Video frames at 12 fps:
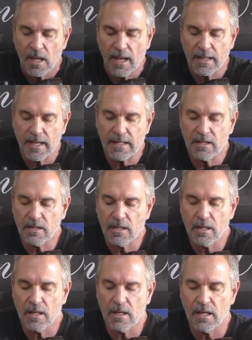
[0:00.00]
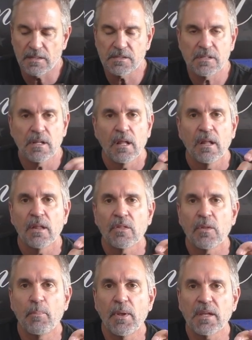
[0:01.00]
I got
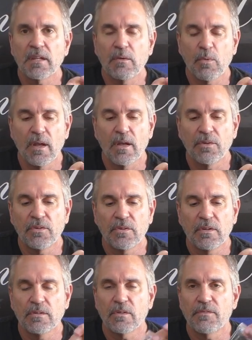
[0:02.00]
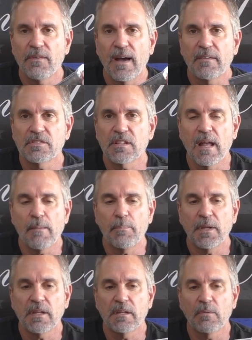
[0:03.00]
the pickany rails. These are five slot
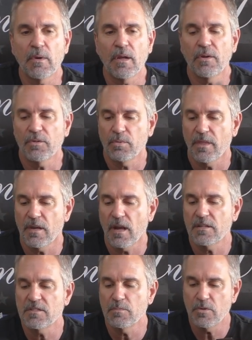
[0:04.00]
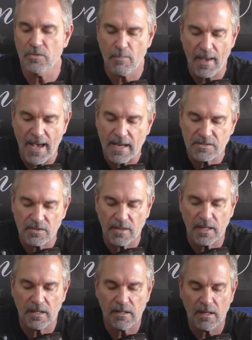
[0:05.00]
pickany rails with a nice smooth back so they
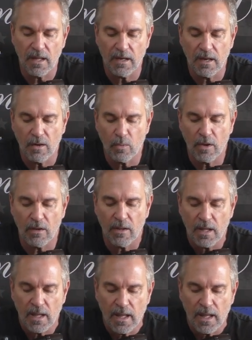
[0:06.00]
can adhere well.